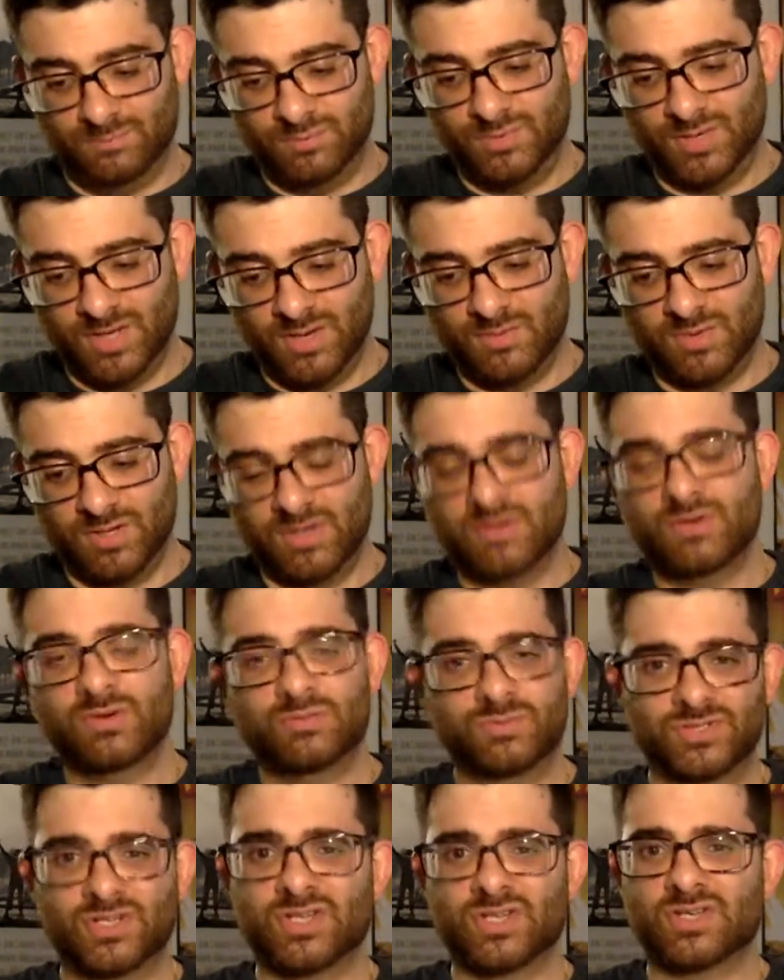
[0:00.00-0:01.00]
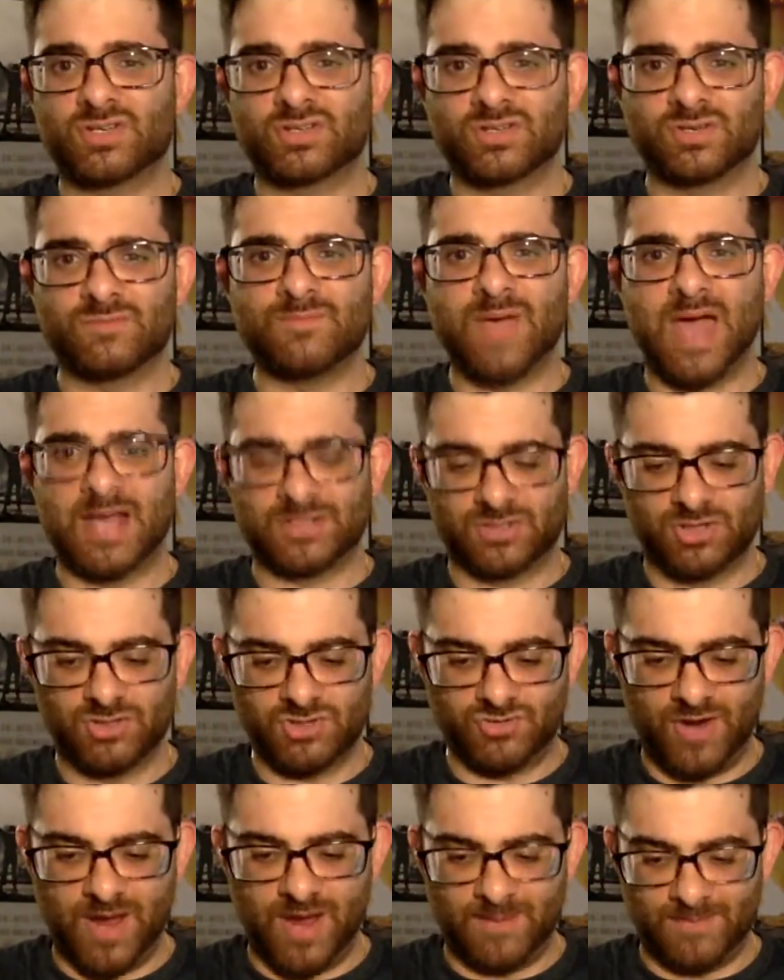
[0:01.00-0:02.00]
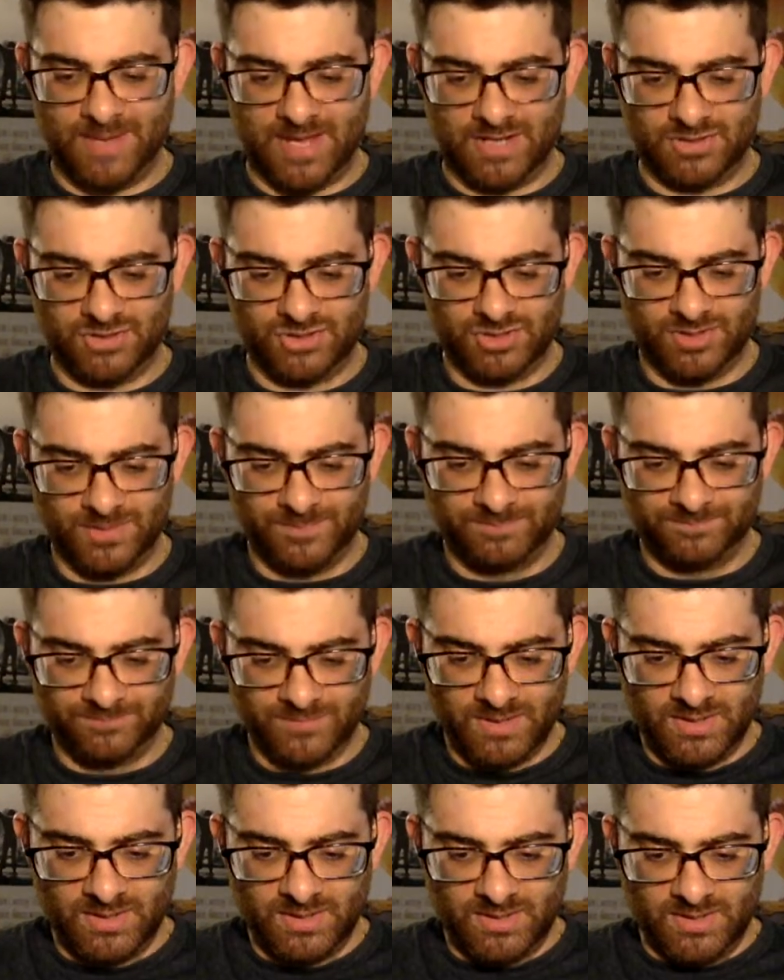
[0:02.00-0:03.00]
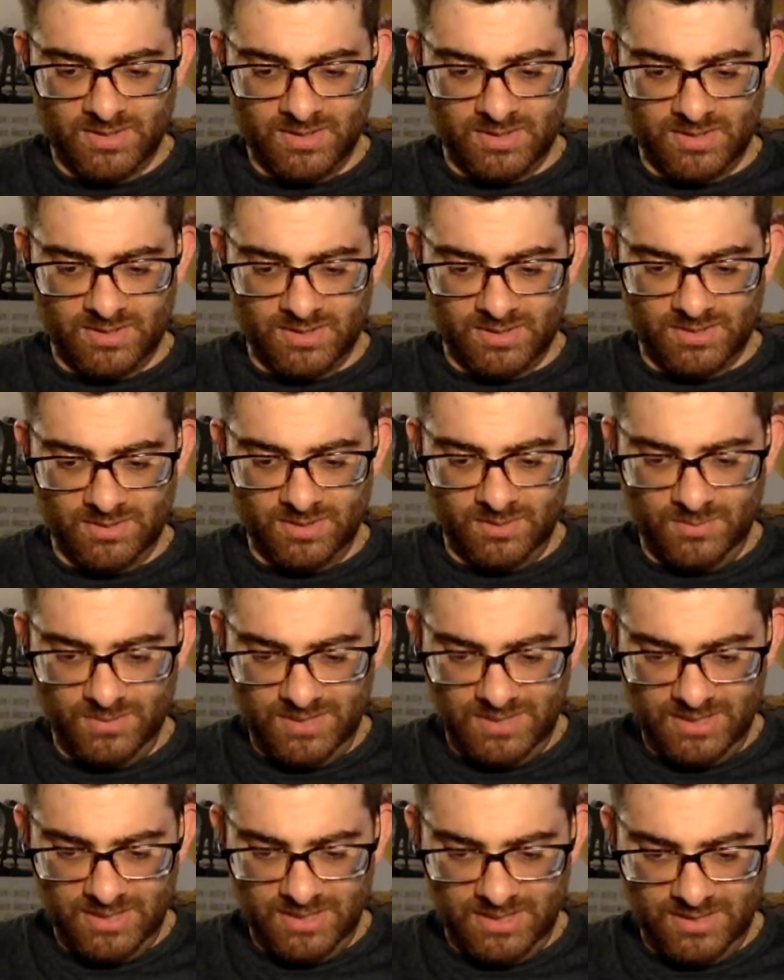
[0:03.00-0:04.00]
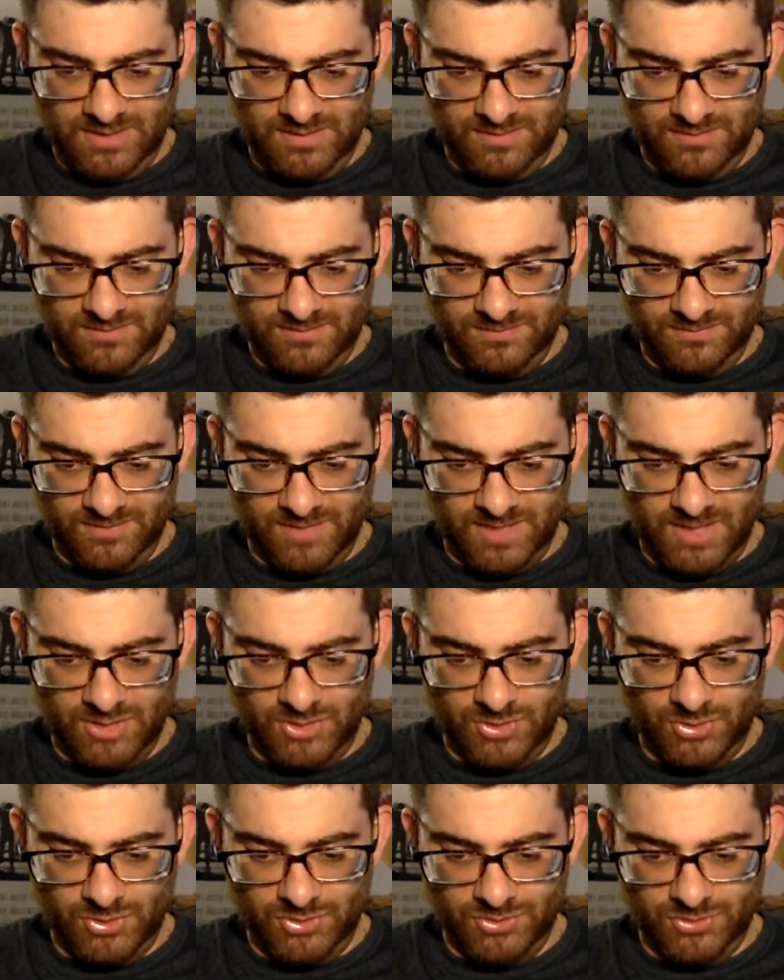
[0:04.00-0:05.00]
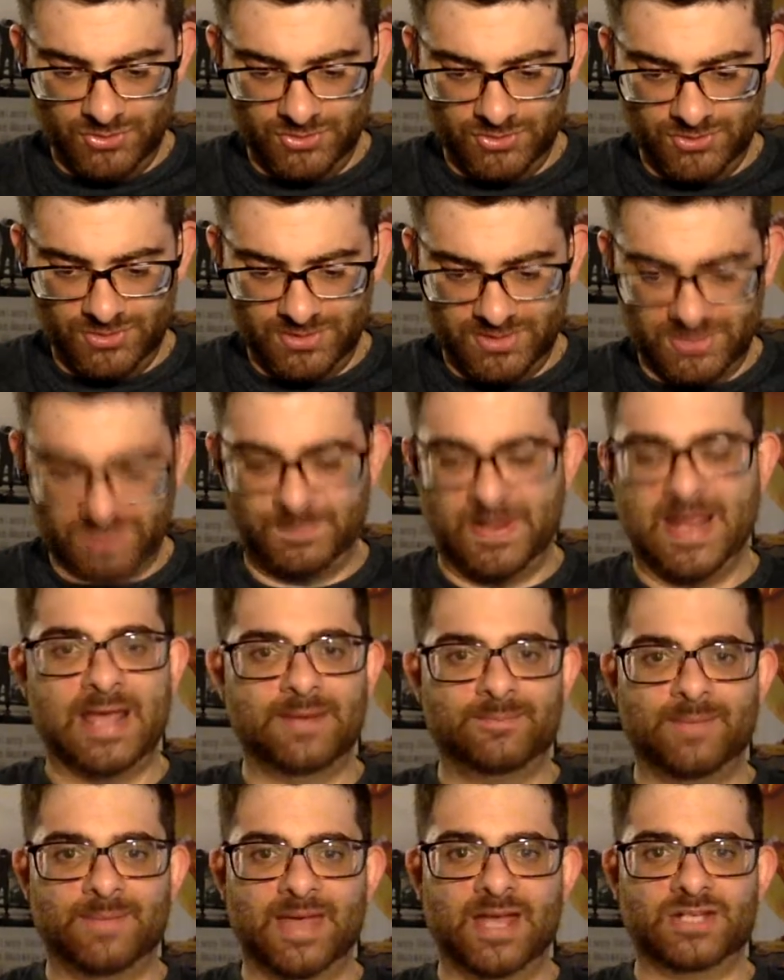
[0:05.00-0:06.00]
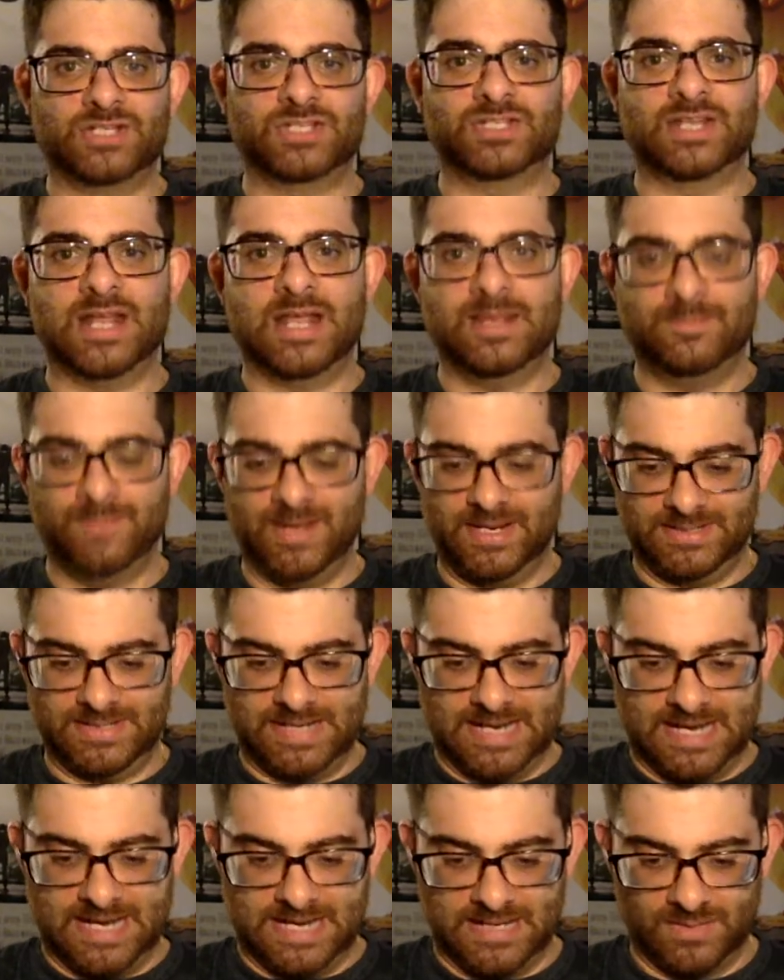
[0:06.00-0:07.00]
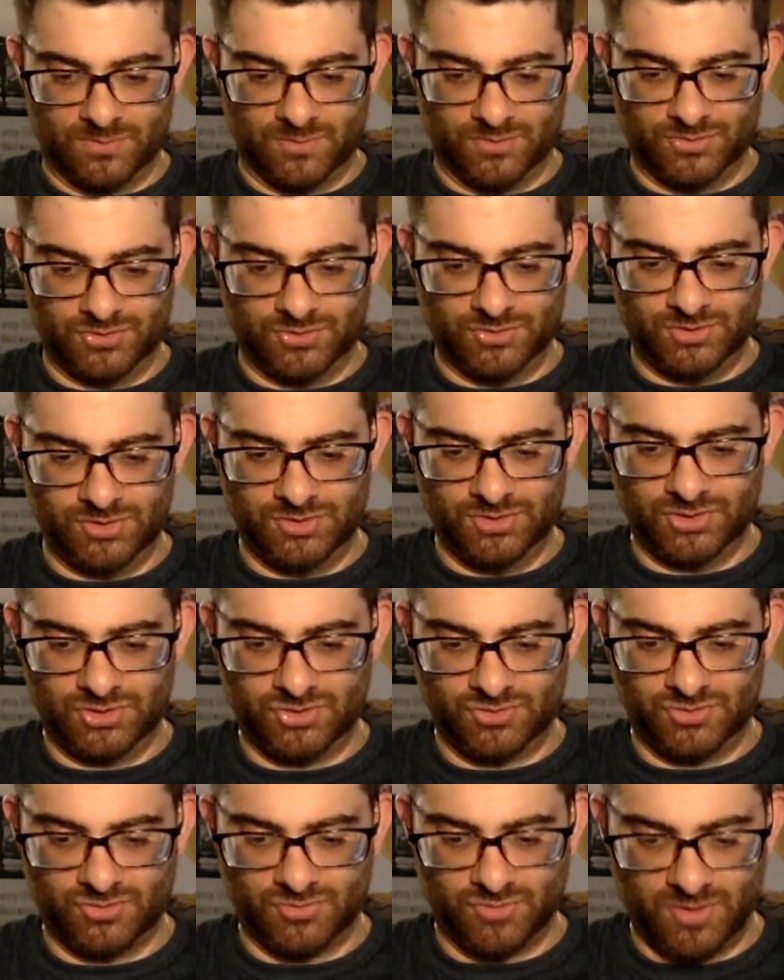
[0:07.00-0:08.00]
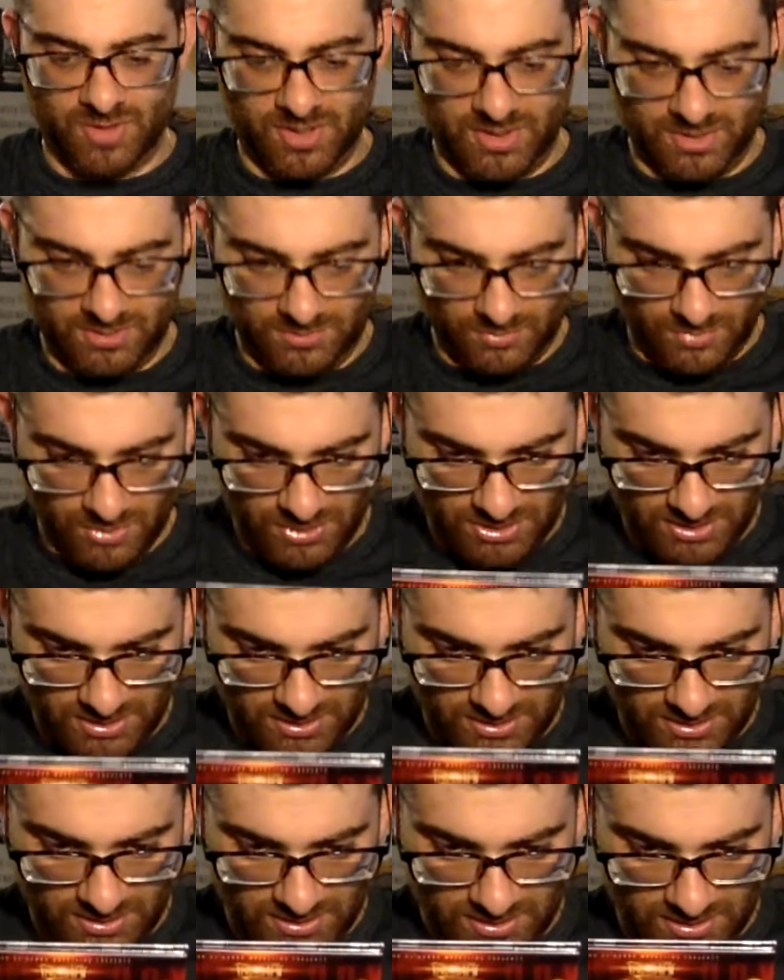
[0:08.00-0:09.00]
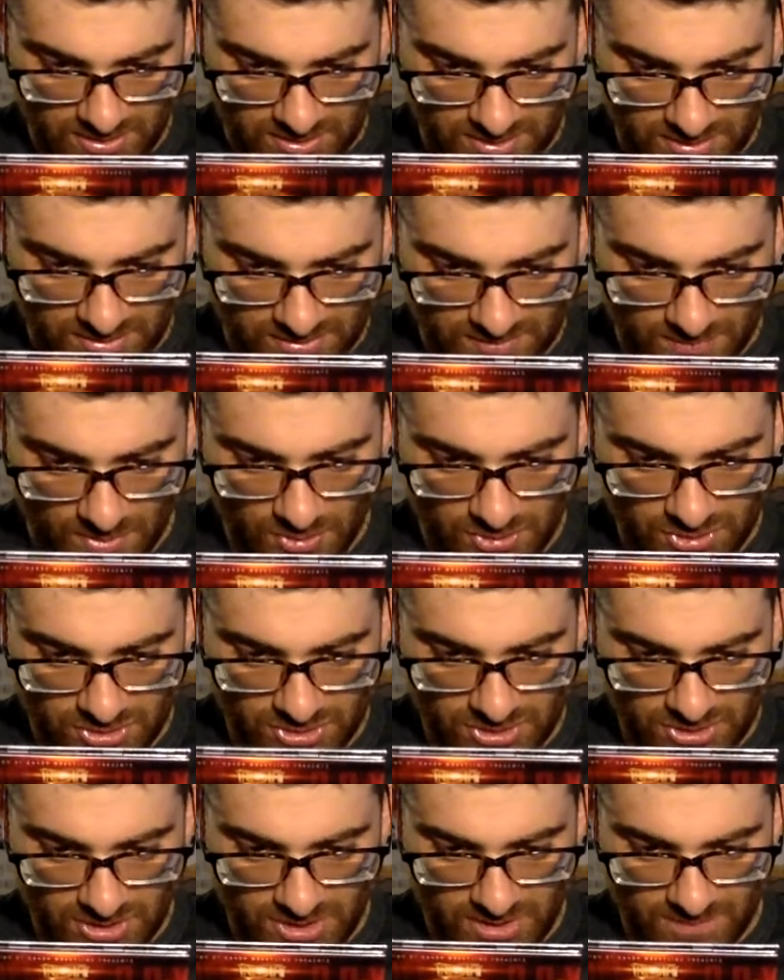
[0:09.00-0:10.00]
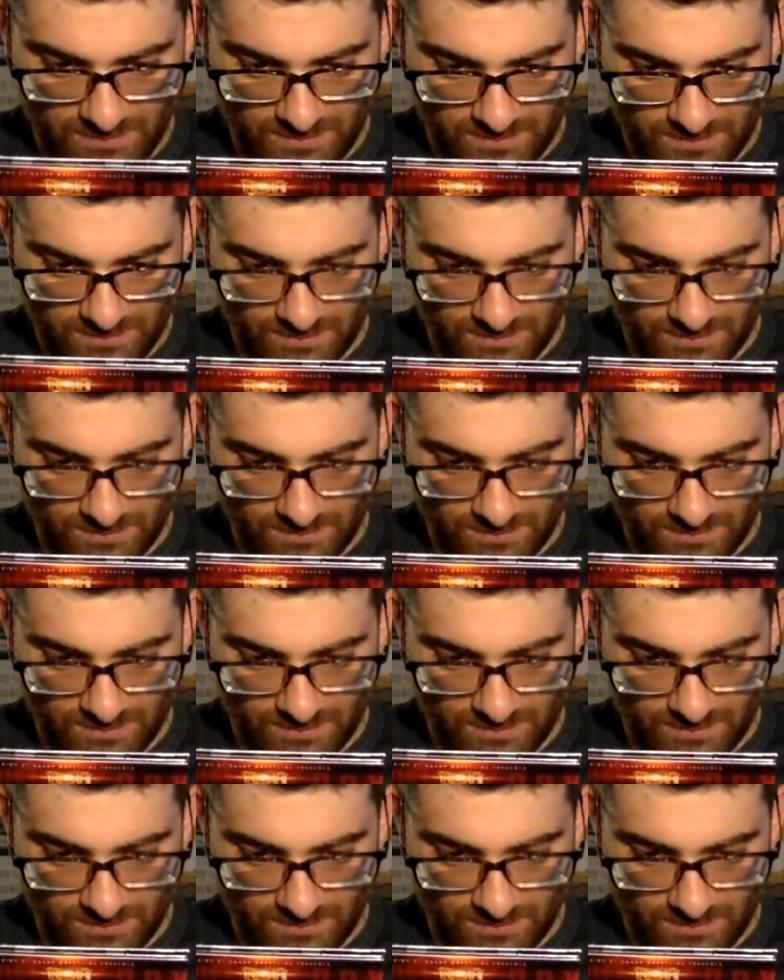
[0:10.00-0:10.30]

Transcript: It was a good match. Good strap match. Then we have a Losers Disband match. It's an 8-man tag with Search and Destroy, which is the Motor City